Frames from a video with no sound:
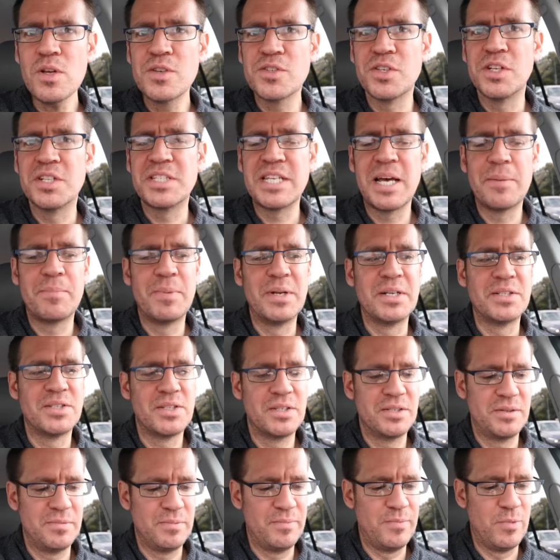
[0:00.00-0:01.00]
So the
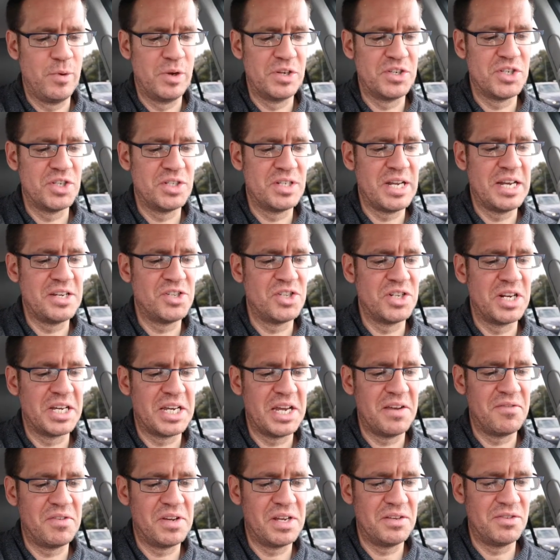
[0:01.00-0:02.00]
tablets, well, the sedation
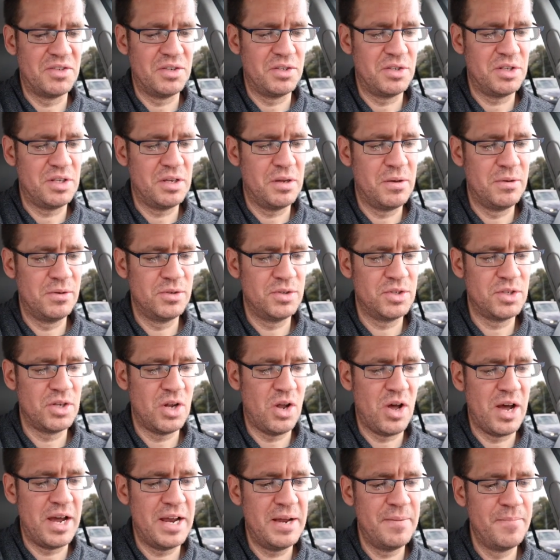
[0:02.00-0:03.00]
they give you gives you
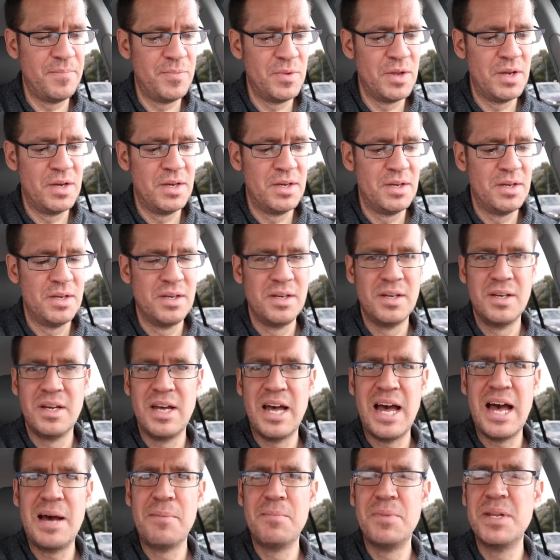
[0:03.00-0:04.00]
slight
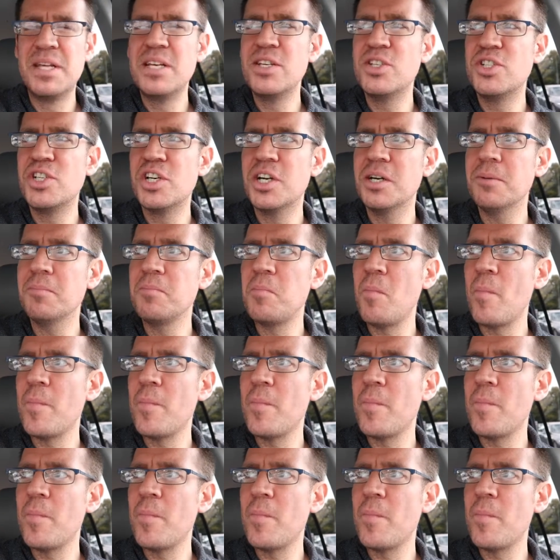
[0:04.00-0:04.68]
amnesia.